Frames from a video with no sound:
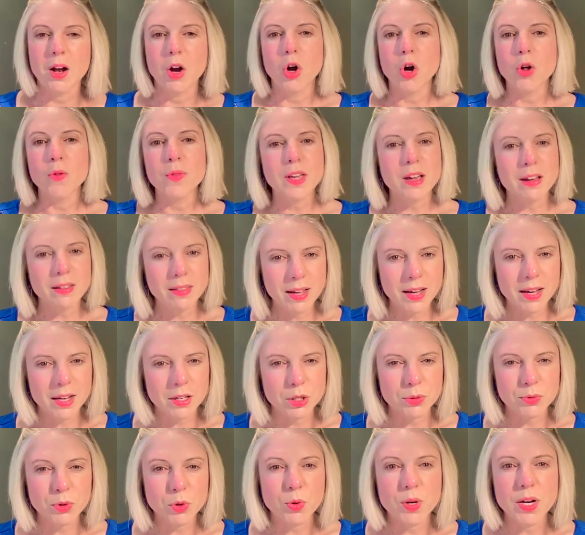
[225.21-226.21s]
On the other
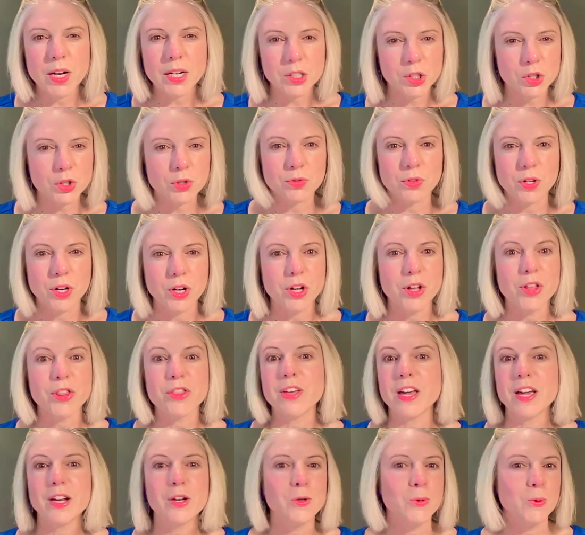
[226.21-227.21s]
hand, if you're an extrovert,
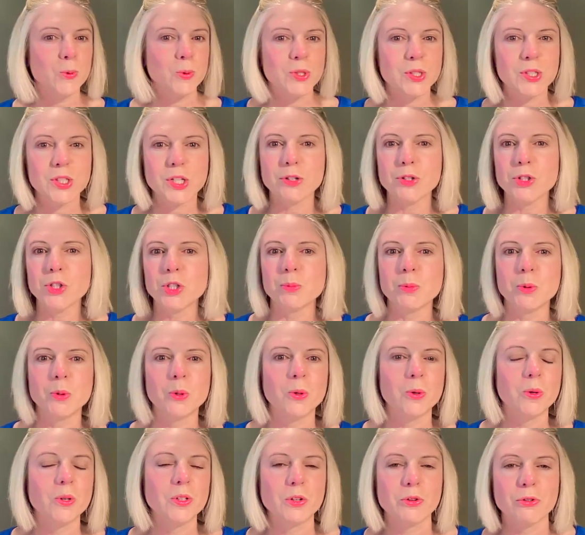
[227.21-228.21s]
then you're
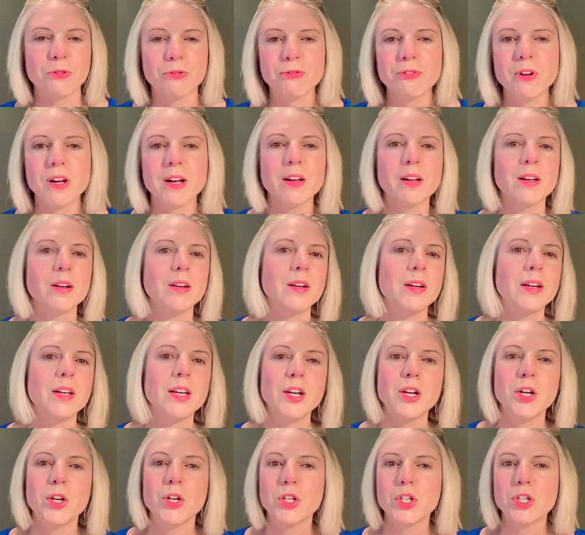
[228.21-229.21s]
sociable, you're fun,
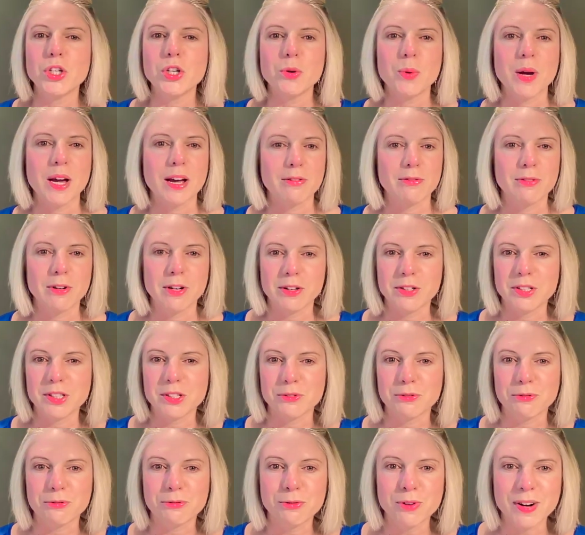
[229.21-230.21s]
you have loads
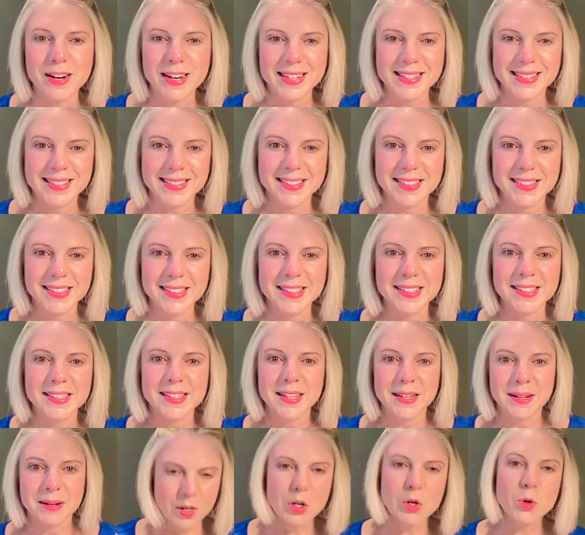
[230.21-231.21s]
of friends,
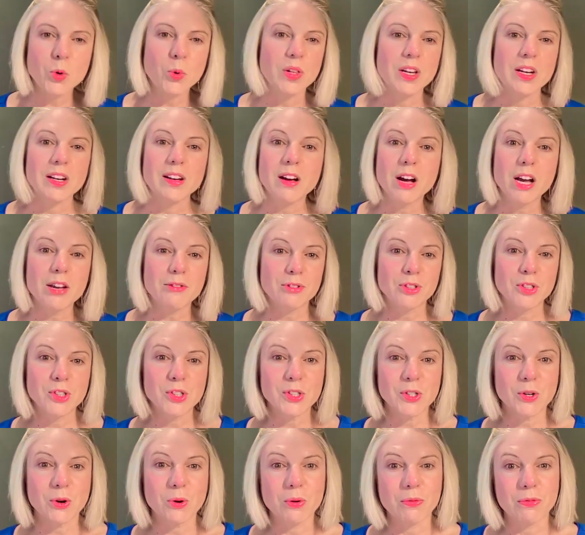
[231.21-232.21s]
you're the life and
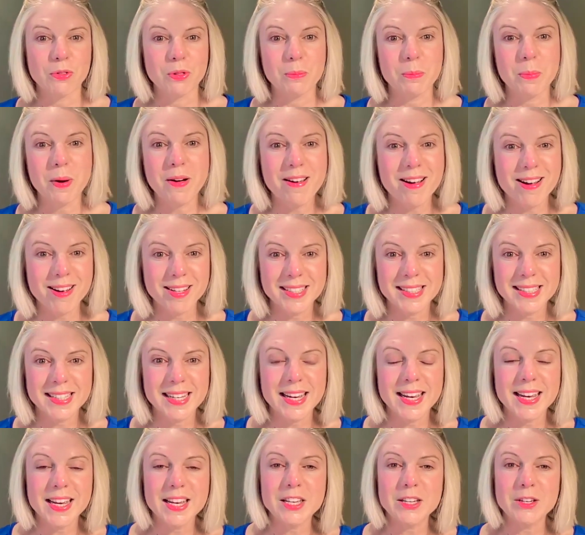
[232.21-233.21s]
soul of the
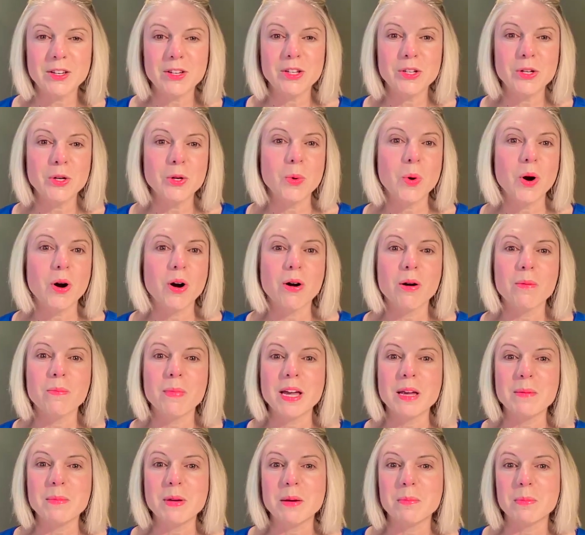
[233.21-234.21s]
party, you are
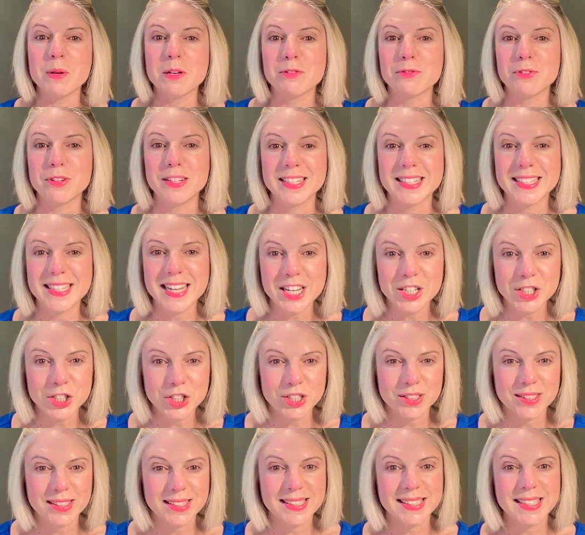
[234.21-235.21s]
maybe a bit of an
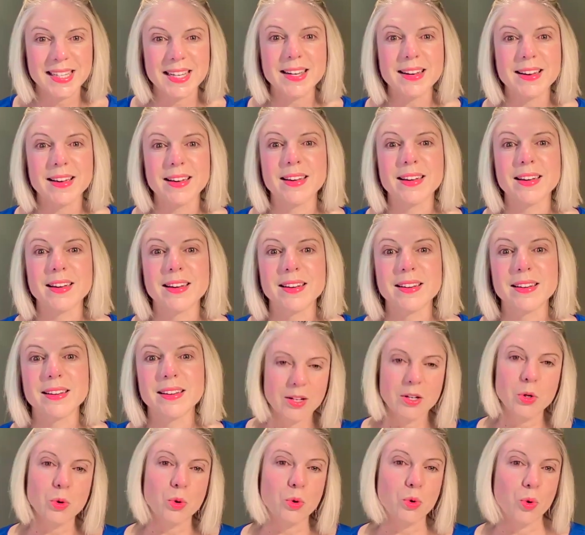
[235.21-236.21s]
attention seeker,
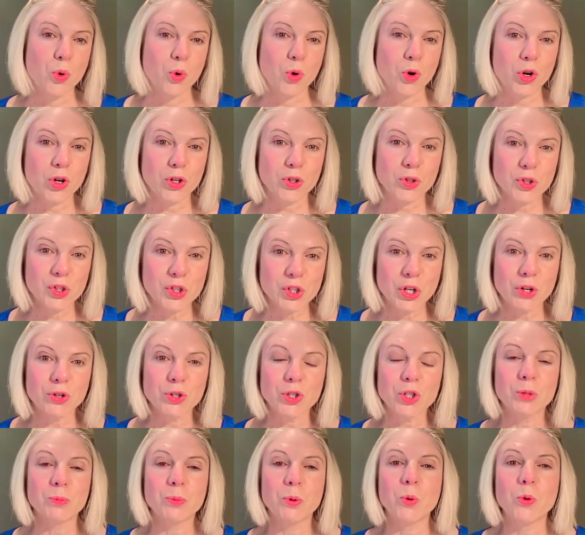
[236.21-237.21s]
you're
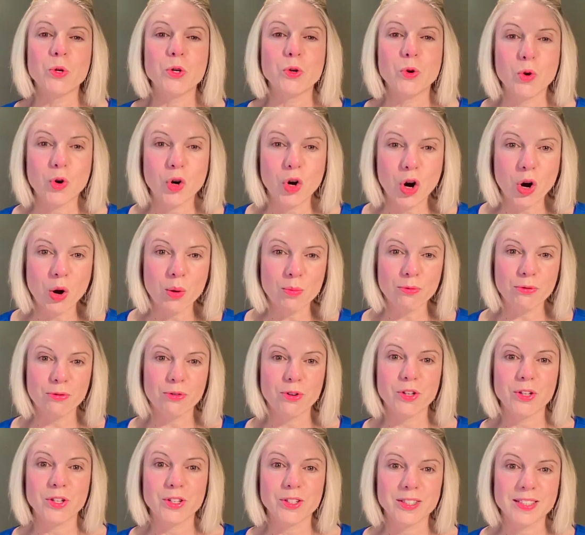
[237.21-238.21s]
sociable, you're
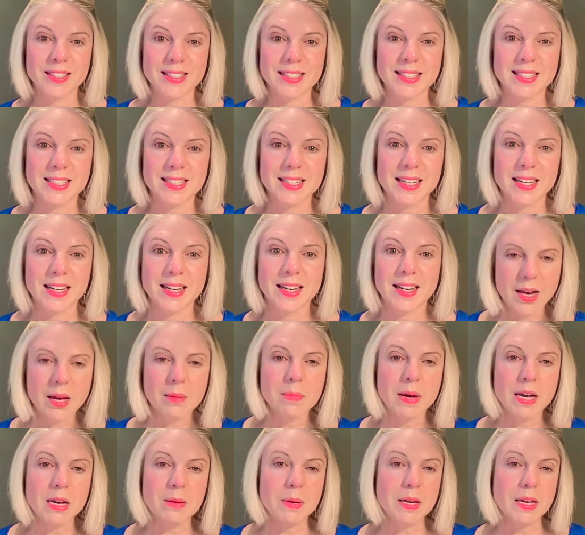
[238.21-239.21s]
confident, and
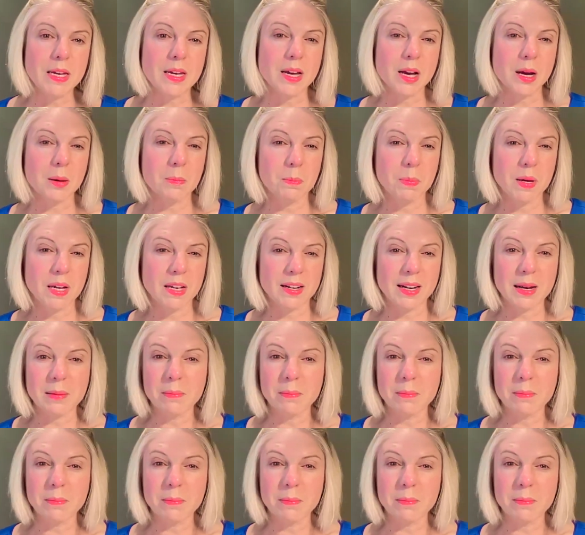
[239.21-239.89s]
maybe a bit